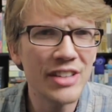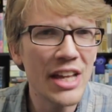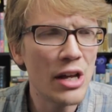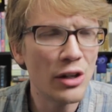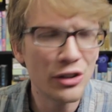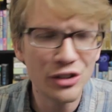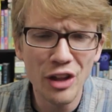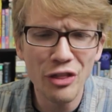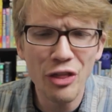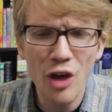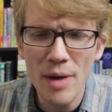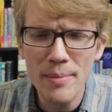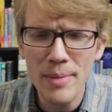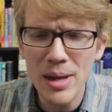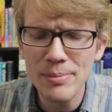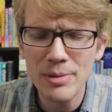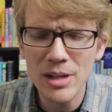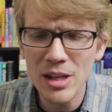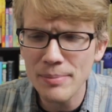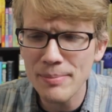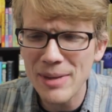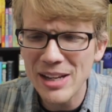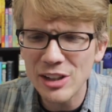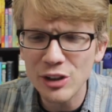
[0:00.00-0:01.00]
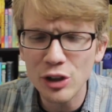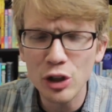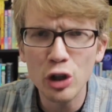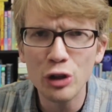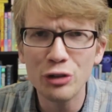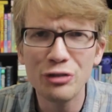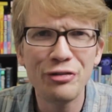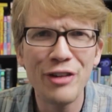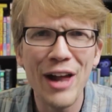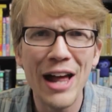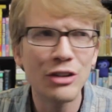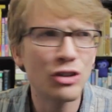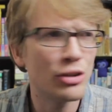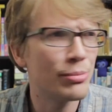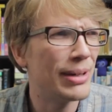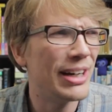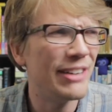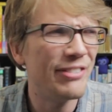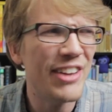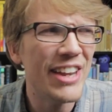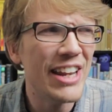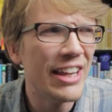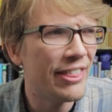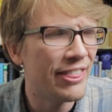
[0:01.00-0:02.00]
snail because I thought maybe I'd make it a little faster,
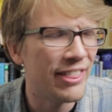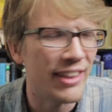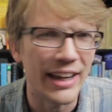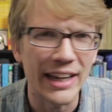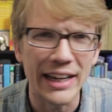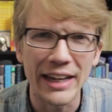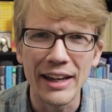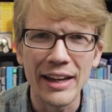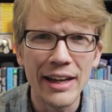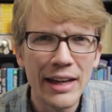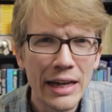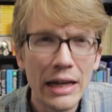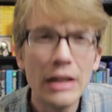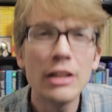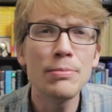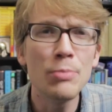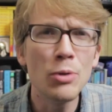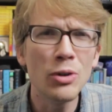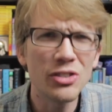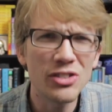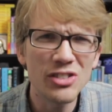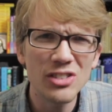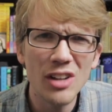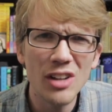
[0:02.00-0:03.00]
but if anything, it's more